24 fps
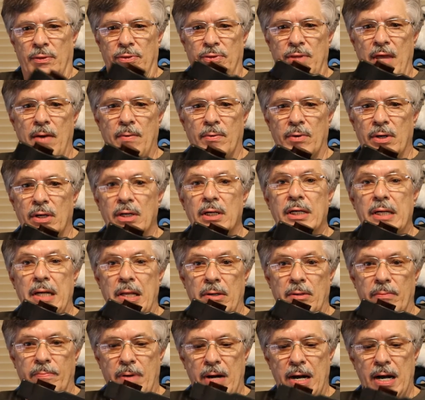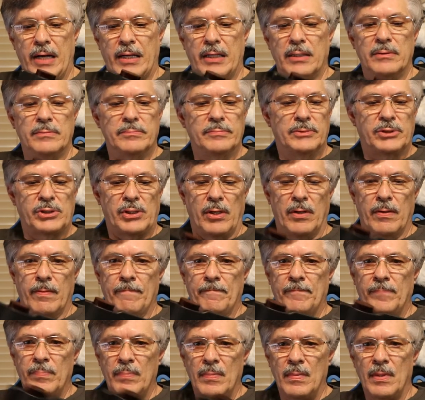they were in another pocket so
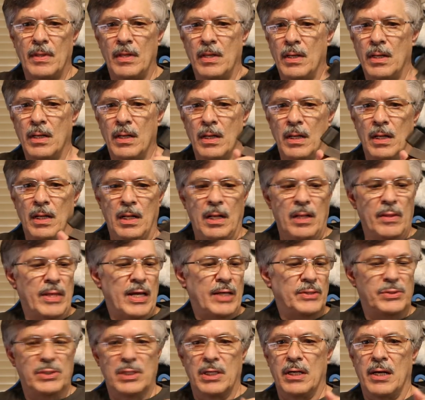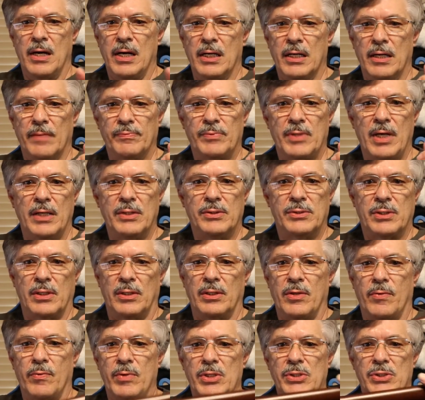that's it on updates
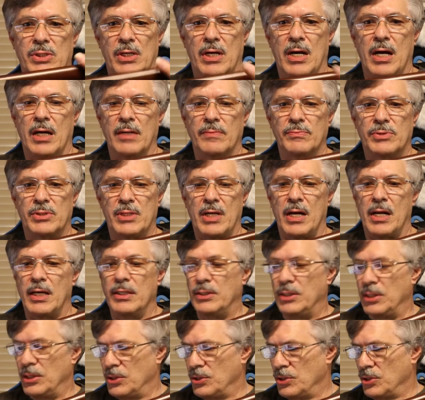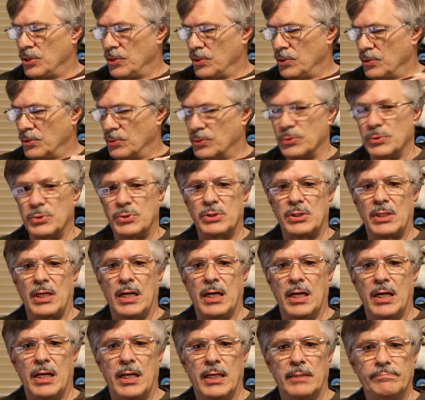on the recent items that I did use.
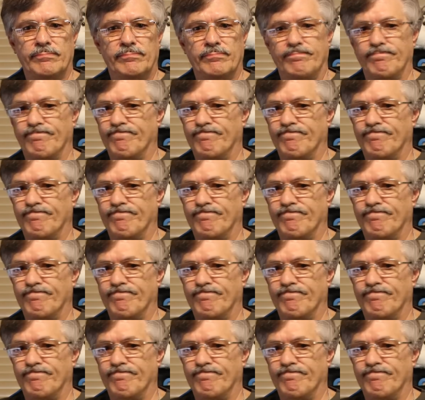Uh,